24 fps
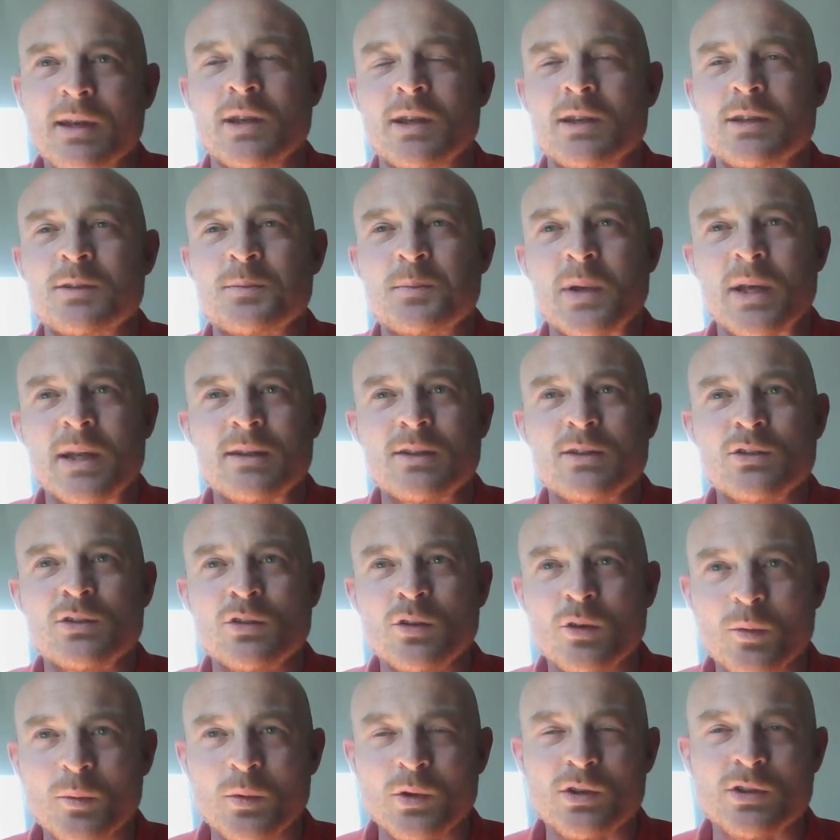You spend
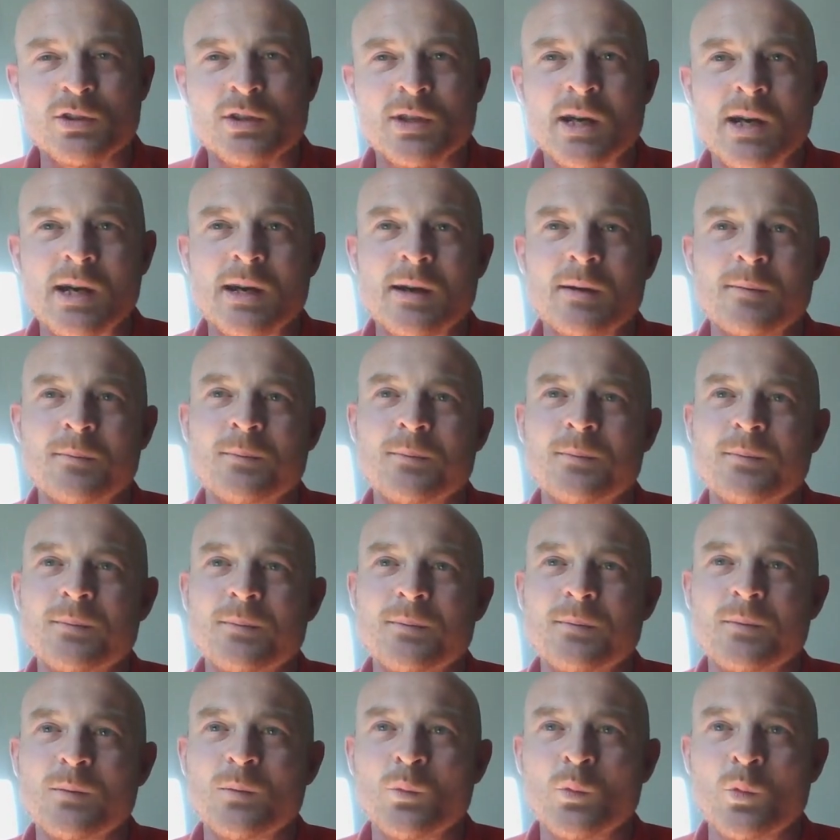so much time
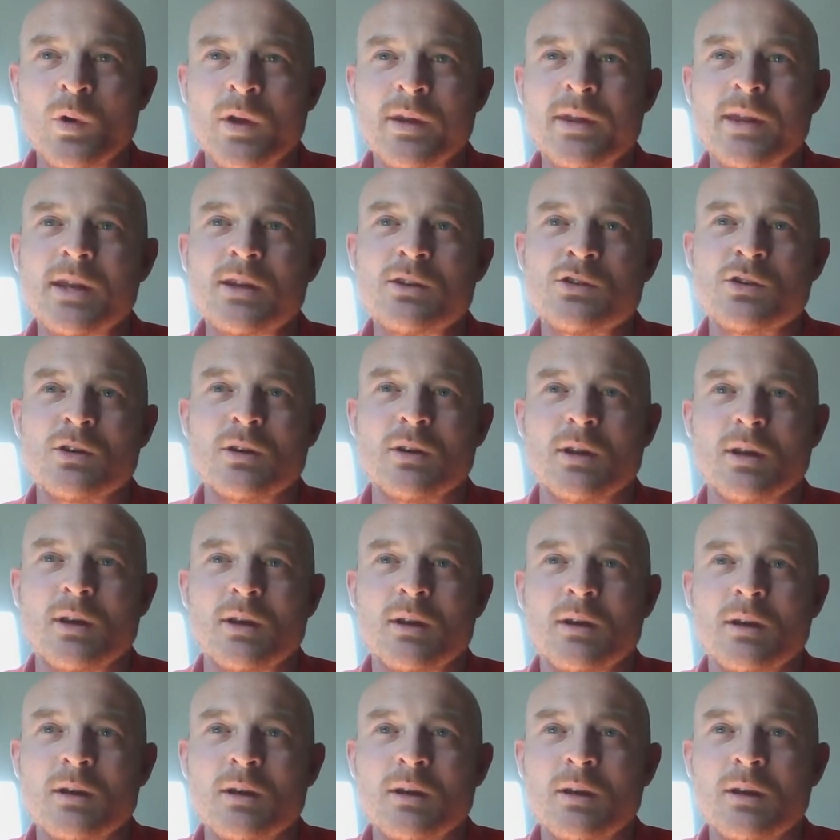with each
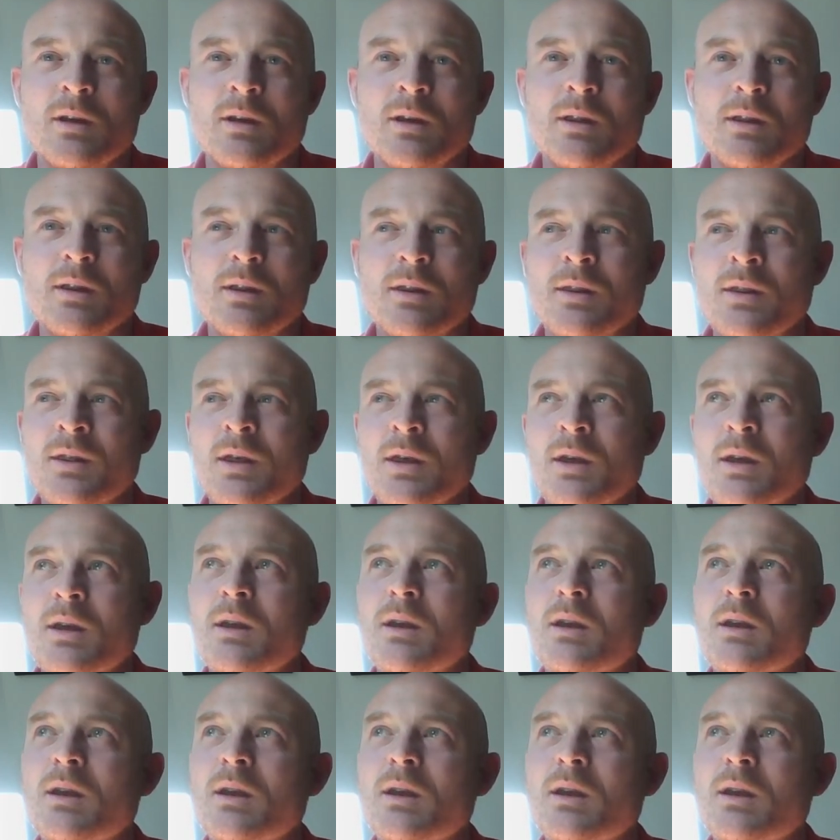other that